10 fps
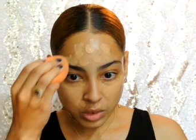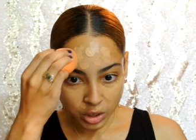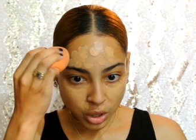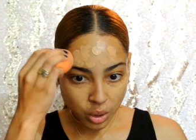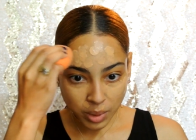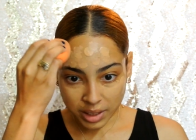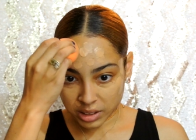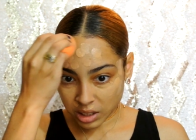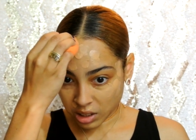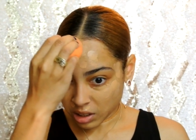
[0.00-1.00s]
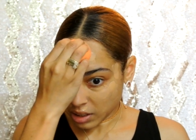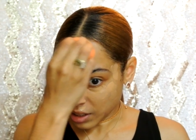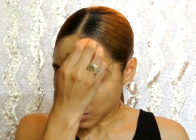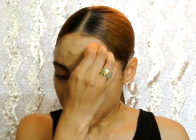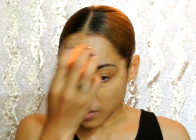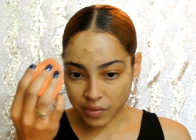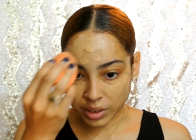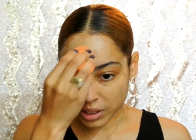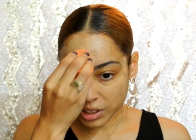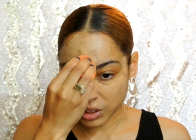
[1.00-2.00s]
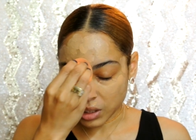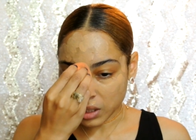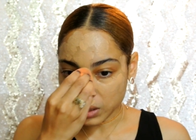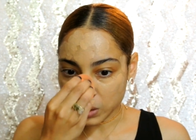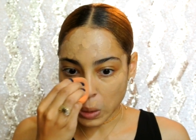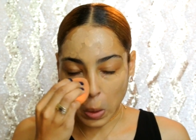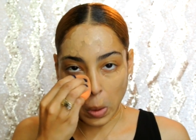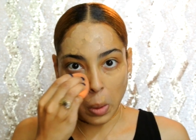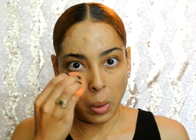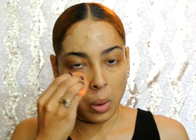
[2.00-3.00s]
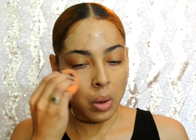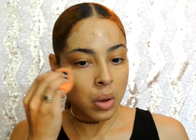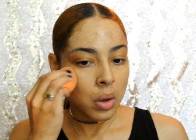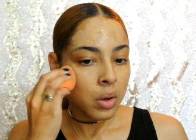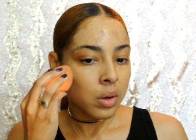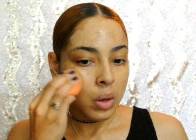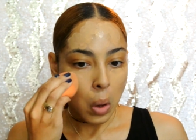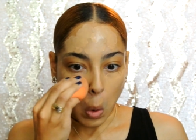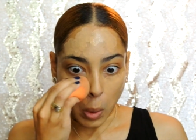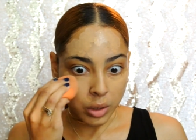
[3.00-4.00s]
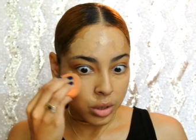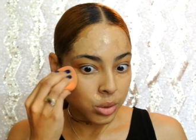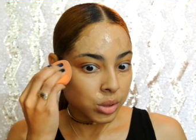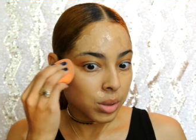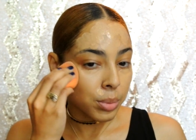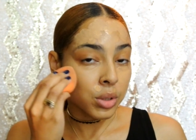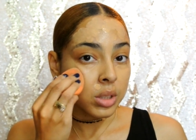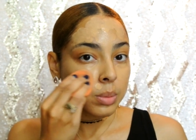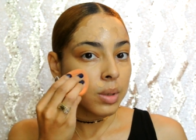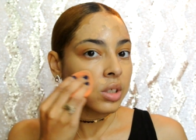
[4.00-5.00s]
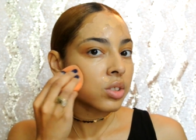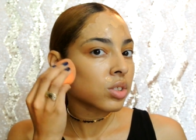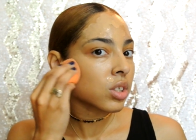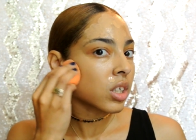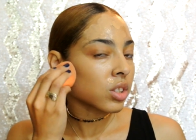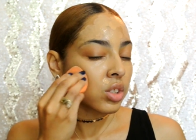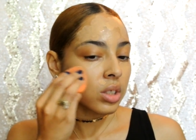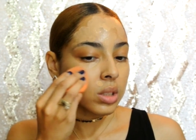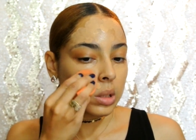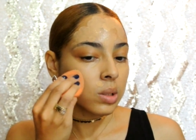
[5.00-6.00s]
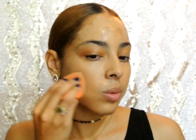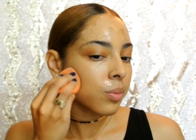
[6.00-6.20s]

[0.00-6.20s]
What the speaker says: You don't want it to look like you have foundation on, so when you use a beauty sponge, it just